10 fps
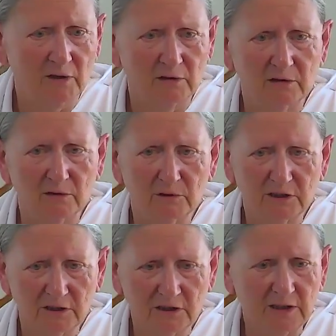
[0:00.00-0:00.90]
You don't want to
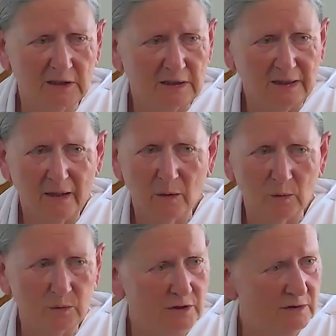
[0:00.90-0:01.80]
kick it out.